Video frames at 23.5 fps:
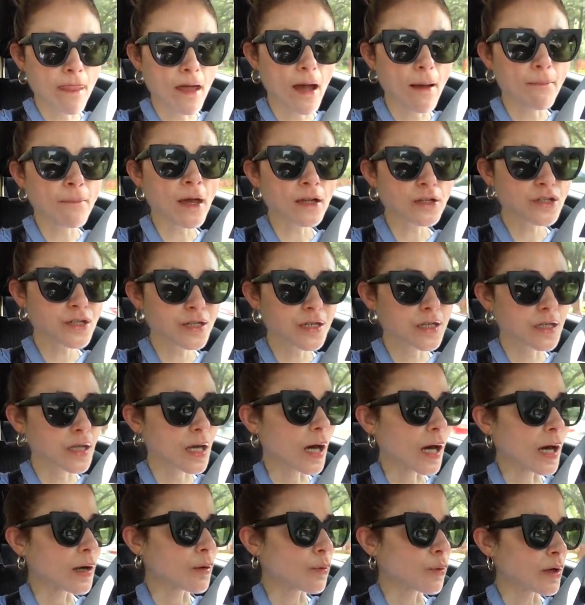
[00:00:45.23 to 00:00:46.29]
I mentioned
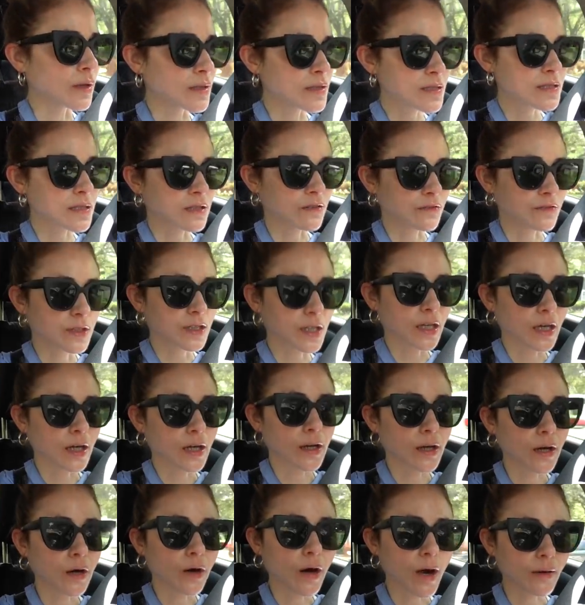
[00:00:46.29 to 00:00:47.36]
it once in a video.
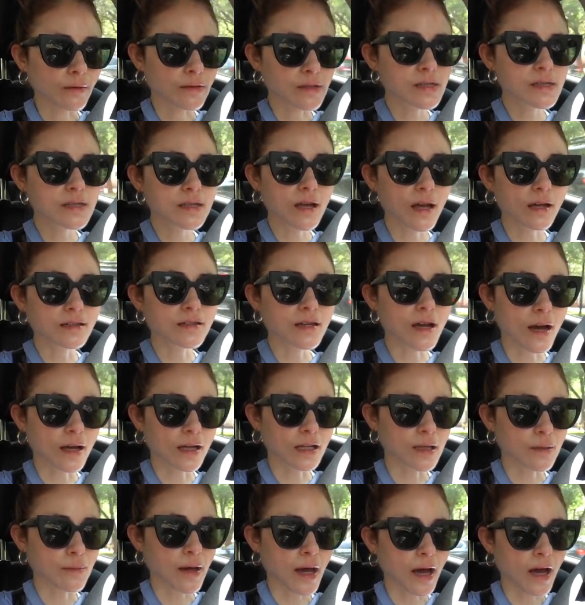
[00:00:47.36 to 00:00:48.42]
I was
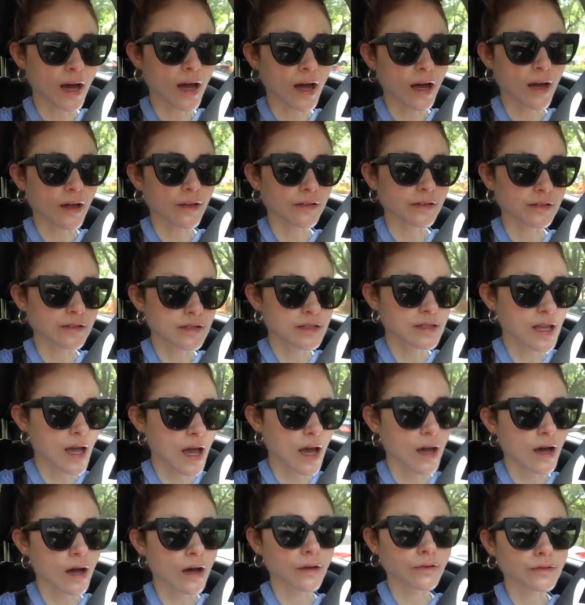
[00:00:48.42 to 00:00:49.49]
talking about how this
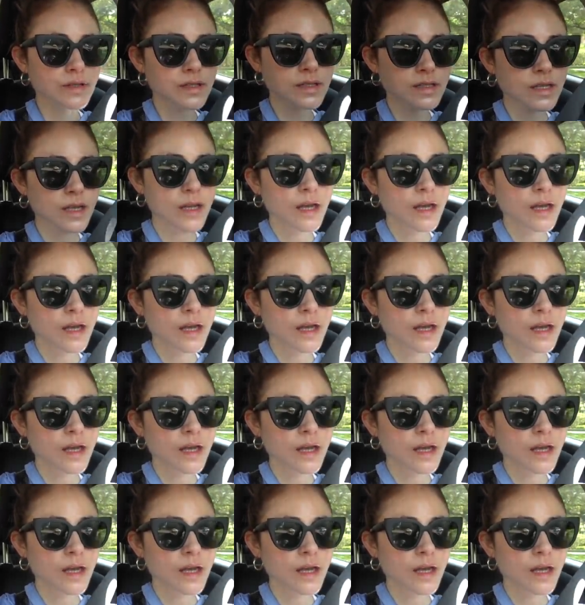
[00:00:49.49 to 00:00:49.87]
house.